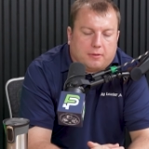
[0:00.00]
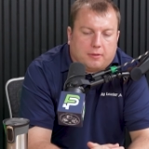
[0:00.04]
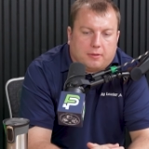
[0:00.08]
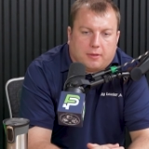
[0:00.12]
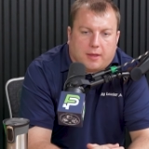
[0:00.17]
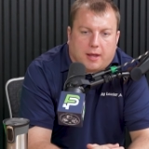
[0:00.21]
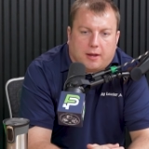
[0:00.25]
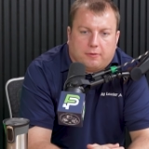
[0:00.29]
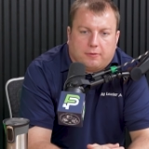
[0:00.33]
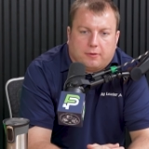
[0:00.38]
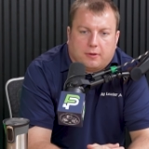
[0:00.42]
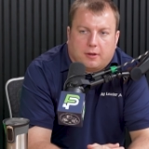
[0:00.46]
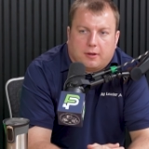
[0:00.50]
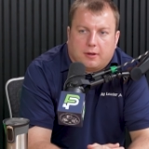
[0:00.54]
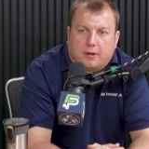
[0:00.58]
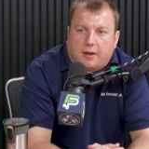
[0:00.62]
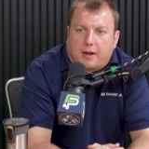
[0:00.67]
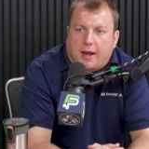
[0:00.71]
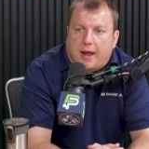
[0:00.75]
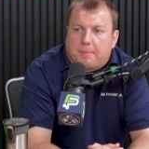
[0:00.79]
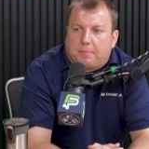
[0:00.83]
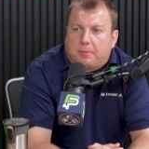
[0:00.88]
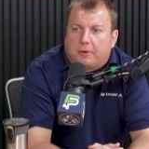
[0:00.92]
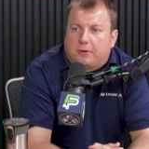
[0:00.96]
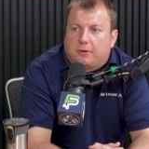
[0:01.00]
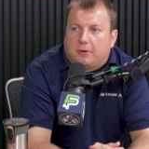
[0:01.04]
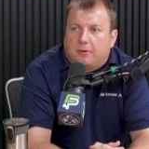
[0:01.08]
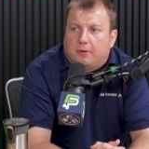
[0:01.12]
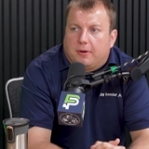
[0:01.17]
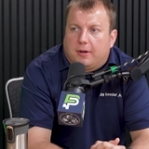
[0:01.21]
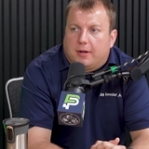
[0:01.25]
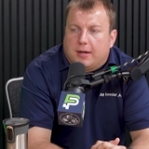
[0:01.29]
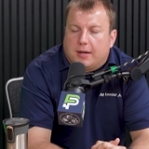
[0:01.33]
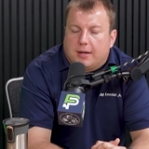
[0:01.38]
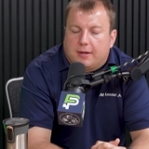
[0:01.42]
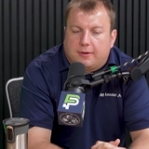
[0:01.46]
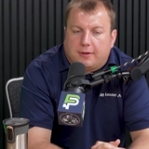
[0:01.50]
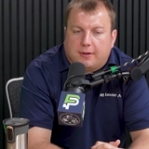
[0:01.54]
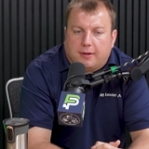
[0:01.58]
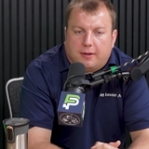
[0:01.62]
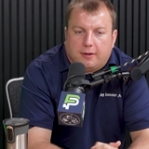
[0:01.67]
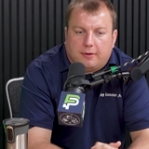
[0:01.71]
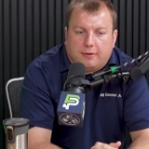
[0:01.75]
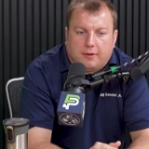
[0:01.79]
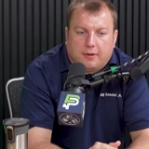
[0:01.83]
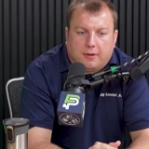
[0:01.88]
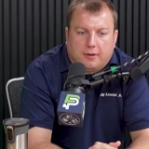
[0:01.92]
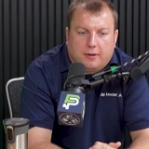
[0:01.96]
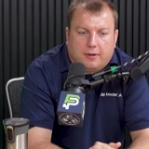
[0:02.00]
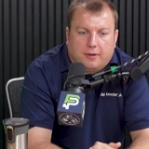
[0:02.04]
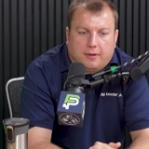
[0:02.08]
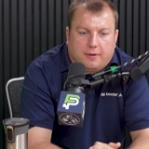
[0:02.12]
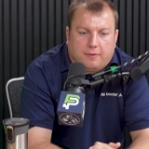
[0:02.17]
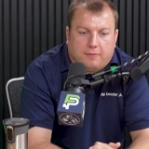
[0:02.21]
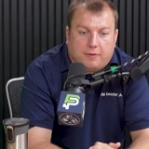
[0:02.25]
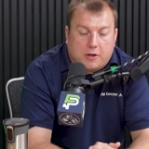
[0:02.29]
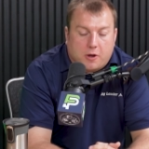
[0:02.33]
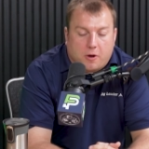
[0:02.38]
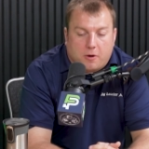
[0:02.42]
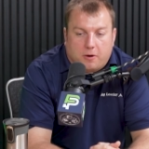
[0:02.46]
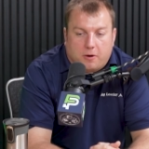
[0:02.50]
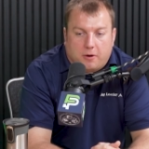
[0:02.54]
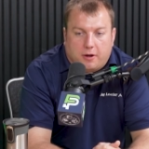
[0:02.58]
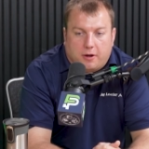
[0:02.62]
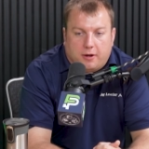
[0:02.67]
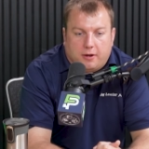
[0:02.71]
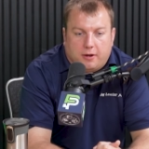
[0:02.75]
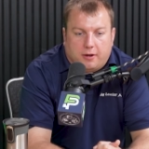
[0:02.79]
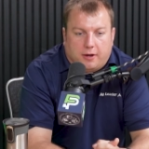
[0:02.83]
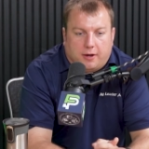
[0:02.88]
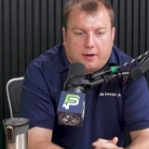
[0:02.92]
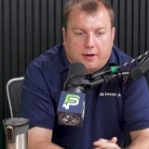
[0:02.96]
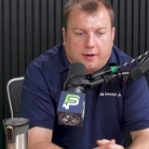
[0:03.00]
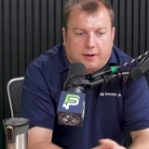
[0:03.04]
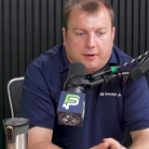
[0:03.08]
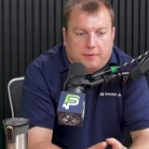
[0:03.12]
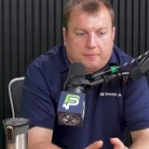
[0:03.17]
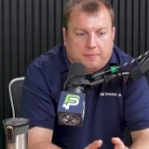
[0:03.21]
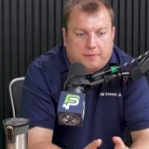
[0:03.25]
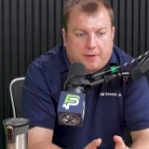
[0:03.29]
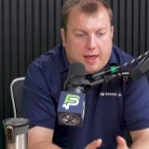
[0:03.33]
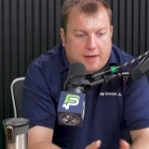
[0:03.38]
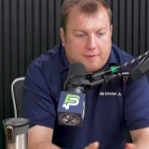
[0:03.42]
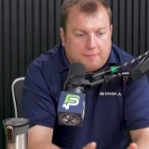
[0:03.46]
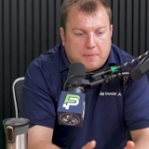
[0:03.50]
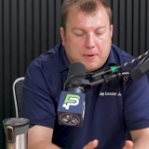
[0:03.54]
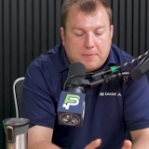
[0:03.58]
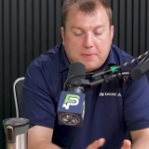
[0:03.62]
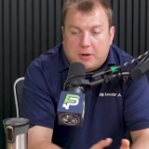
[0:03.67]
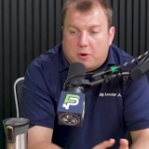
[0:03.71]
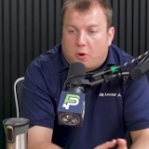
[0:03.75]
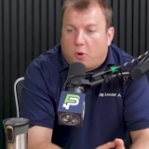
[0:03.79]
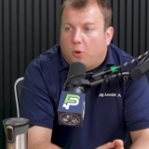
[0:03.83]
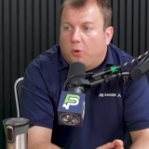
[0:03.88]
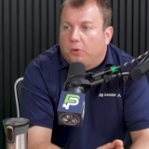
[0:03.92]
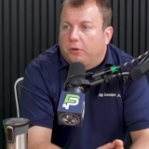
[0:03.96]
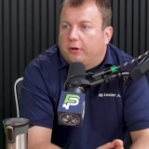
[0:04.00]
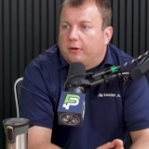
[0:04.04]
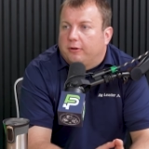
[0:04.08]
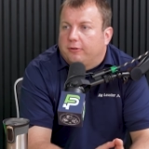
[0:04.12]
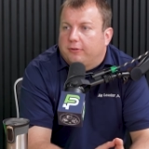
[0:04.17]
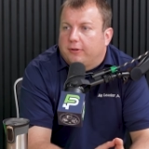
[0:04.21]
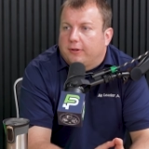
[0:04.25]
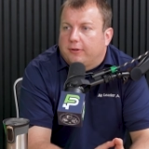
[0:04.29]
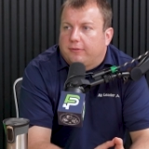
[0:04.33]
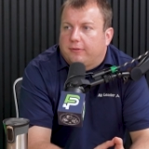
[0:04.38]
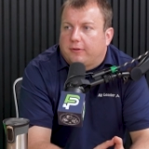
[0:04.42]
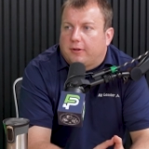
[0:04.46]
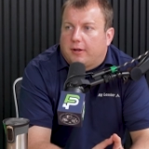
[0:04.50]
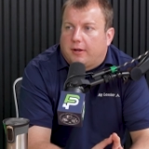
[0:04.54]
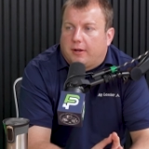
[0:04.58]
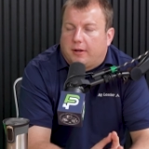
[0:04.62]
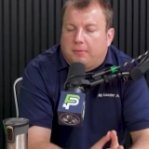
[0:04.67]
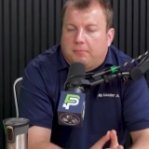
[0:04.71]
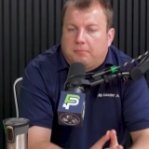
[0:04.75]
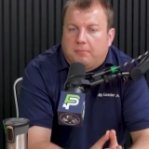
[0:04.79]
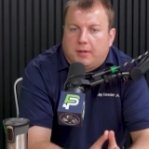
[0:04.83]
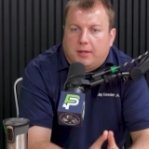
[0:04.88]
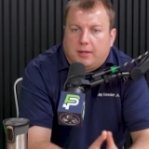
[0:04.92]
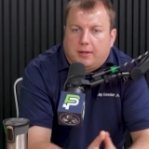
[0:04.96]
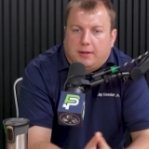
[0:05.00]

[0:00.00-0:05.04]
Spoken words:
that's a good opportunity to, if you don't have maybe an older system,